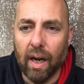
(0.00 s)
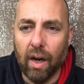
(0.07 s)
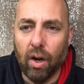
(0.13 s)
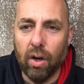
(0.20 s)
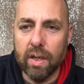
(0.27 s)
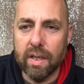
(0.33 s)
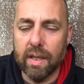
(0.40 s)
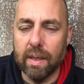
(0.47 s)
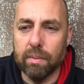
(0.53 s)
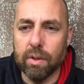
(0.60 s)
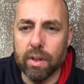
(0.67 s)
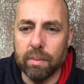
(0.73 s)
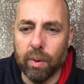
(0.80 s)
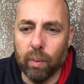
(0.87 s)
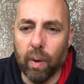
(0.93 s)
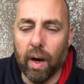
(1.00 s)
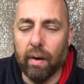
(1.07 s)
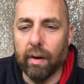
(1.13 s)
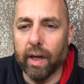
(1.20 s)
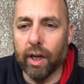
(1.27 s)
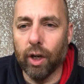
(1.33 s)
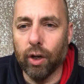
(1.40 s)
I seem to be
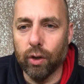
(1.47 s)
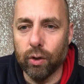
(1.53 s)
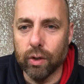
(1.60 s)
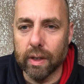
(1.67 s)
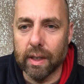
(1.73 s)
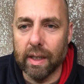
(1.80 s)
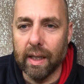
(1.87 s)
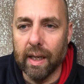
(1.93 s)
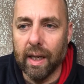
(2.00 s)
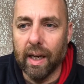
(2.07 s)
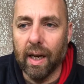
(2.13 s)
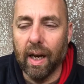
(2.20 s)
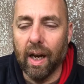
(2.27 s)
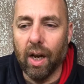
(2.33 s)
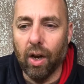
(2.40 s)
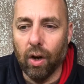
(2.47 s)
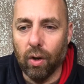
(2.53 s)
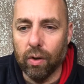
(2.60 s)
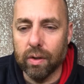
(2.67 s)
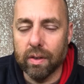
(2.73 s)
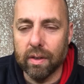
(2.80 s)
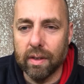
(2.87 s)
wearing a hoodie a
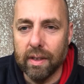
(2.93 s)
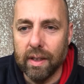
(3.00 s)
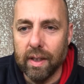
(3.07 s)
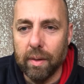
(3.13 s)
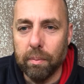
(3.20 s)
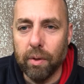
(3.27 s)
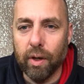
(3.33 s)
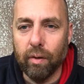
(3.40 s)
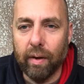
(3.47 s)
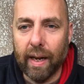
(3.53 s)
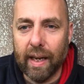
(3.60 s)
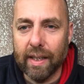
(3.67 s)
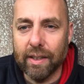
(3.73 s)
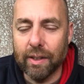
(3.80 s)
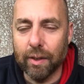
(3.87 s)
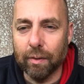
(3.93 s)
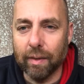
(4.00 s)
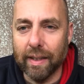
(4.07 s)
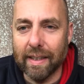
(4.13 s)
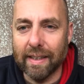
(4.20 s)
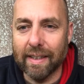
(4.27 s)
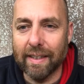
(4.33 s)
lot. But the reality of
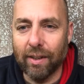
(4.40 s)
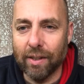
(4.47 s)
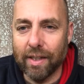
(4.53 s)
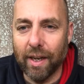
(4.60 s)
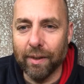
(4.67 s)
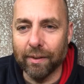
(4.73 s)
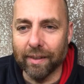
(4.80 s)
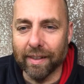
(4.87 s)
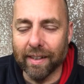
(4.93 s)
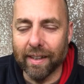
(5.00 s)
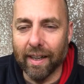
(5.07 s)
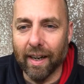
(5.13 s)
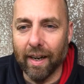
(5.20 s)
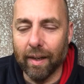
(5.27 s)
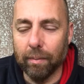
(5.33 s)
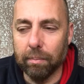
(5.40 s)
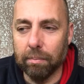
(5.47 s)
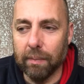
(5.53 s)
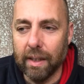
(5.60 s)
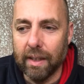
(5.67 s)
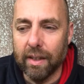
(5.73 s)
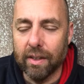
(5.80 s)
it is, is I don't.
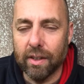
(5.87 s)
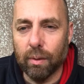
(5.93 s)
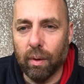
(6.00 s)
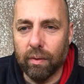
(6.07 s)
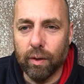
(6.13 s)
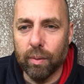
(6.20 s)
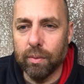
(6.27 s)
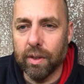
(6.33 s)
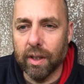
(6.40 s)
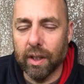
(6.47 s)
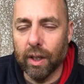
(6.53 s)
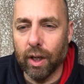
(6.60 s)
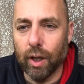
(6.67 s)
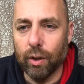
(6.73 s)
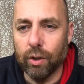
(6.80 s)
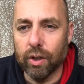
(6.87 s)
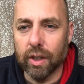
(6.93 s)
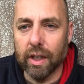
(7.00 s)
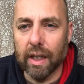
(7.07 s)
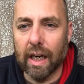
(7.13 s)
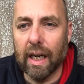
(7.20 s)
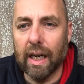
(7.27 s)
Um, so I've come to the
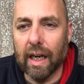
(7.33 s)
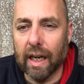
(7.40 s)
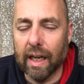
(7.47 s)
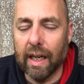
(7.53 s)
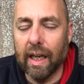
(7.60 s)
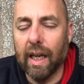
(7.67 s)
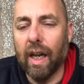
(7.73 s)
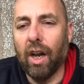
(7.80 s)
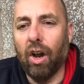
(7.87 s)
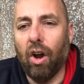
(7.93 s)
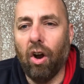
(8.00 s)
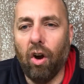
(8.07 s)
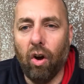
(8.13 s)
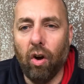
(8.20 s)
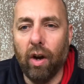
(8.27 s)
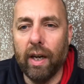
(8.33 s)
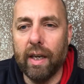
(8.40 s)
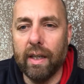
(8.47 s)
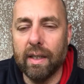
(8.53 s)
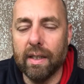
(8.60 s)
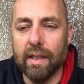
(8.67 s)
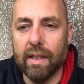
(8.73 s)
conclusion that clearly
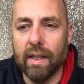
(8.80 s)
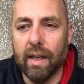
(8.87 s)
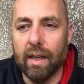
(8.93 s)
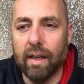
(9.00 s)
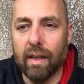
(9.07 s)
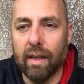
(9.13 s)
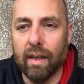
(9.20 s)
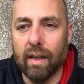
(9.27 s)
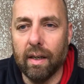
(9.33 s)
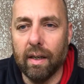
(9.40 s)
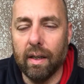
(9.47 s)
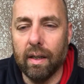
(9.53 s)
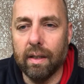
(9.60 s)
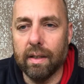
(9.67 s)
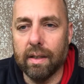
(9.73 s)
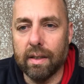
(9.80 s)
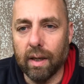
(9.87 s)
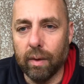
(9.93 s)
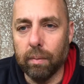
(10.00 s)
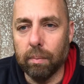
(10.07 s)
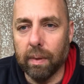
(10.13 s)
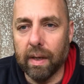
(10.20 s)
I uh,
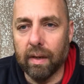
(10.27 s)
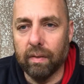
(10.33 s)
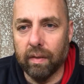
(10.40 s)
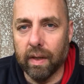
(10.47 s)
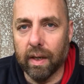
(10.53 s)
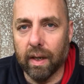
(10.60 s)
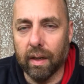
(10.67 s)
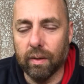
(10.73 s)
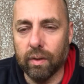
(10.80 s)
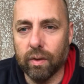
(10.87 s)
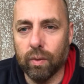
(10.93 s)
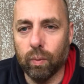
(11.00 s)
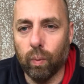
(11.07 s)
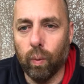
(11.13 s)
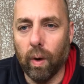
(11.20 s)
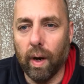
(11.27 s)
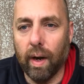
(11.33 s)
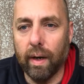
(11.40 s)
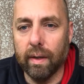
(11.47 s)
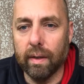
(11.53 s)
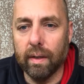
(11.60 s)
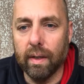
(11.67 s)
don't make videos
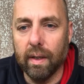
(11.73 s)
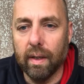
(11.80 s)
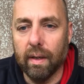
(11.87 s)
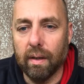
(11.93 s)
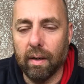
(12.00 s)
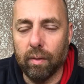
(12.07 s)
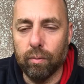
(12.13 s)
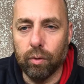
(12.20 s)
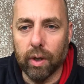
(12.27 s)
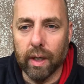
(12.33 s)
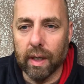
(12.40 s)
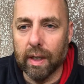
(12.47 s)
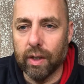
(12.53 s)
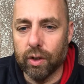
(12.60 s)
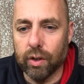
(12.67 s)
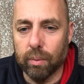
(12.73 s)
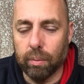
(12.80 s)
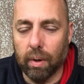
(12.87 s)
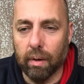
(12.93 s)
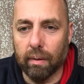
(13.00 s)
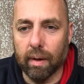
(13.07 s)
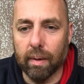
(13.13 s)
when I'm running a leadership
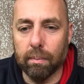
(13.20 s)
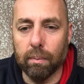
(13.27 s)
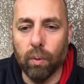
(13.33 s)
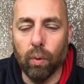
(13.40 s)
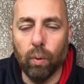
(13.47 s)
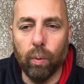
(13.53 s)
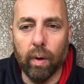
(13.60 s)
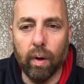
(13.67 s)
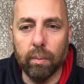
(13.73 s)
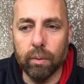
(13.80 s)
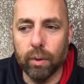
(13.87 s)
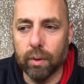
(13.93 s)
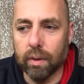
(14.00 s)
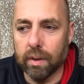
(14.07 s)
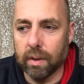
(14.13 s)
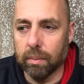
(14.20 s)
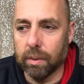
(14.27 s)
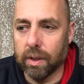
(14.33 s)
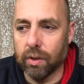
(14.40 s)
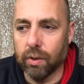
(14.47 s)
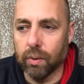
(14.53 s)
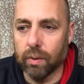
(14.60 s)
program or where I'm doing some
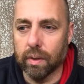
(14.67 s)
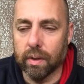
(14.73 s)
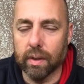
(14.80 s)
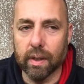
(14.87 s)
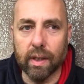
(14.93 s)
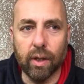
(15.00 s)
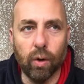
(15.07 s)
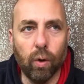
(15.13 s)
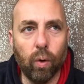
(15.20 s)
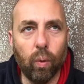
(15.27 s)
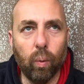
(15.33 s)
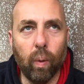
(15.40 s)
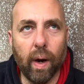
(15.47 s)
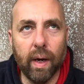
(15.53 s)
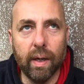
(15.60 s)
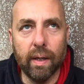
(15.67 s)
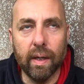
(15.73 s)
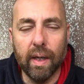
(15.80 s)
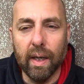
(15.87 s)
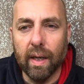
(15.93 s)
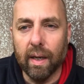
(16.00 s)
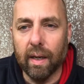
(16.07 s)
consultancy or when
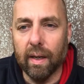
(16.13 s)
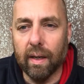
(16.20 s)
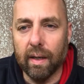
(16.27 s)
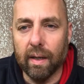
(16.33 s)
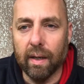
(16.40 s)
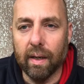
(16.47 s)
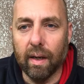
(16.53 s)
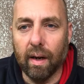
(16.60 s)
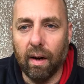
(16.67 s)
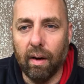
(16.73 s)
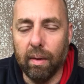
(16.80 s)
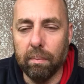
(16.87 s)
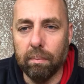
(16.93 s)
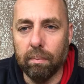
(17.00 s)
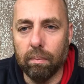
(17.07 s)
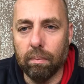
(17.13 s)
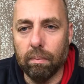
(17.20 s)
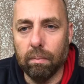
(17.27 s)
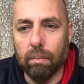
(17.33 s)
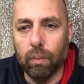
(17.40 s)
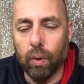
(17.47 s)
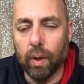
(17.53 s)
uh, I'm
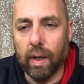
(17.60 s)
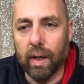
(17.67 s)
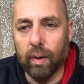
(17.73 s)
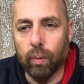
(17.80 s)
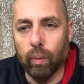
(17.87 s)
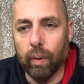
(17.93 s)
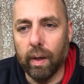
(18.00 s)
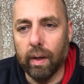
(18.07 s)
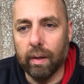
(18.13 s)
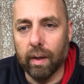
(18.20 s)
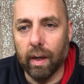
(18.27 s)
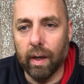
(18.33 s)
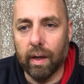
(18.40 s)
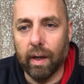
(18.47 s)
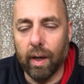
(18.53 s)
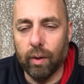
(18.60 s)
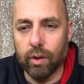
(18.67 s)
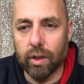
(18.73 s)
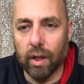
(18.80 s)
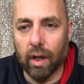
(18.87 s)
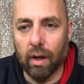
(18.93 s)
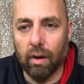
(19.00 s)
working with a
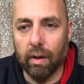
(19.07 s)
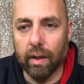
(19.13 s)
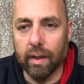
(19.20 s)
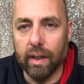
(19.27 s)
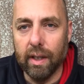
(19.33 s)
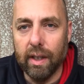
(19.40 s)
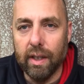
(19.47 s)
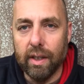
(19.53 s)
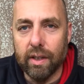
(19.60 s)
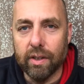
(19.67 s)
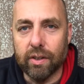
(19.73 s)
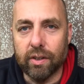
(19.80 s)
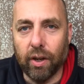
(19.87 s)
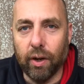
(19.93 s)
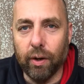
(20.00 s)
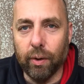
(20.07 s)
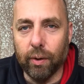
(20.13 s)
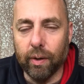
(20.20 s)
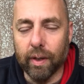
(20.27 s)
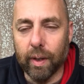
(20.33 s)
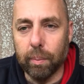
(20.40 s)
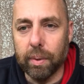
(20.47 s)
coaching client. So
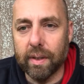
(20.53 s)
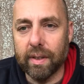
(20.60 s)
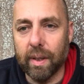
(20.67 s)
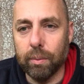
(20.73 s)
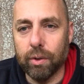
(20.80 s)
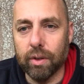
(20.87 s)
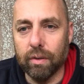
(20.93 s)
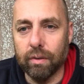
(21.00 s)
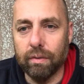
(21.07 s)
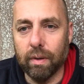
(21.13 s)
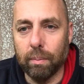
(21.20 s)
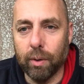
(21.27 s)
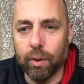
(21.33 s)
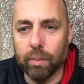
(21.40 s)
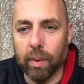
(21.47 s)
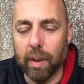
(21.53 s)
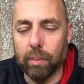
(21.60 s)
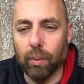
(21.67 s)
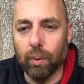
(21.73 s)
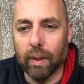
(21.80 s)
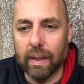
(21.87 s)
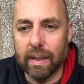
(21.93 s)
the perception for most
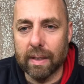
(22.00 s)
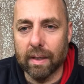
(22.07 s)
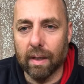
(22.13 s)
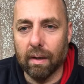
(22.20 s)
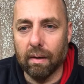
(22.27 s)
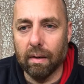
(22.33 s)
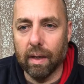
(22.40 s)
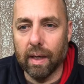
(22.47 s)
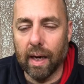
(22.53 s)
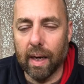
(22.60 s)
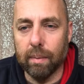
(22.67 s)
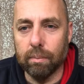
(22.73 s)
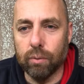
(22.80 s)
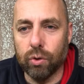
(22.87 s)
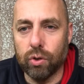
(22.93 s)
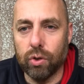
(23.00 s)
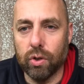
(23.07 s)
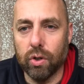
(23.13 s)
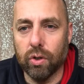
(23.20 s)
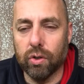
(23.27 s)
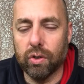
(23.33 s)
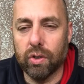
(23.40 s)
people is that I am
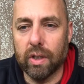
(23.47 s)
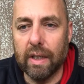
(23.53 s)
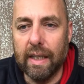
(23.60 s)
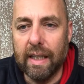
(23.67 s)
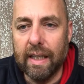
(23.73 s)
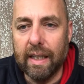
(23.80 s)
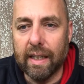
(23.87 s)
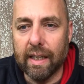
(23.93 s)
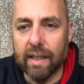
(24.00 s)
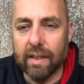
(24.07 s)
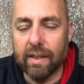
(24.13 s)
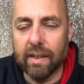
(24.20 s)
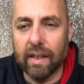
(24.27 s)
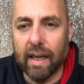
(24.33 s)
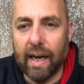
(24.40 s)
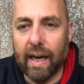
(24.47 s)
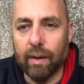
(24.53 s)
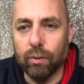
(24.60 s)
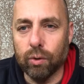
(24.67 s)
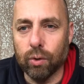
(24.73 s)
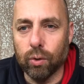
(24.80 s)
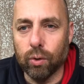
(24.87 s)
just this
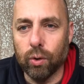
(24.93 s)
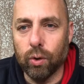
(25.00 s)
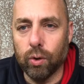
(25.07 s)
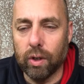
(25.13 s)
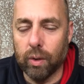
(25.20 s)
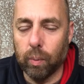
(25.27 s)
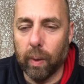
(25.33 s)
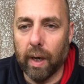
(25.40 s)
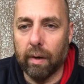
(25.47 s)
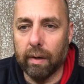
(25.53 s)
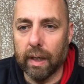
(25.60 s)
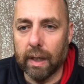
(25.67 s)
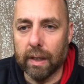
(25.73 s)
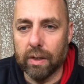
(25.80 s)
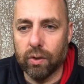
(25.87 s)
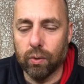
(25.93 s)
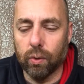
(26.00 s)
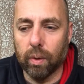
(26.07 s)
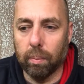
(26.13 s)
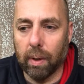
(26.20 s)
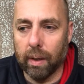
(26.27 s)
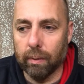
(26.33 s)
outdoor hoodie wearing
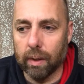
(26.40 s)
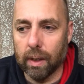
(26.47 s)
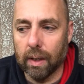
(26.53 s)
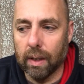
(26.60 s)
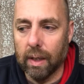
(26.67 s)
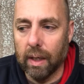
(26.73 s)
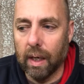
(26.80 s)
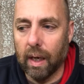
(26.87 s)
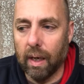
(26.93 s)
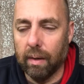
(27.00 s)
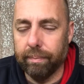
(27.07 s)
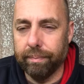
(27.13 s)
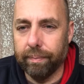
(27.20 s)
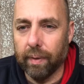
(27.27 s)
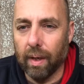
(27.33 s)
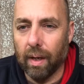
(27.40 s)
sort of bloke. Um,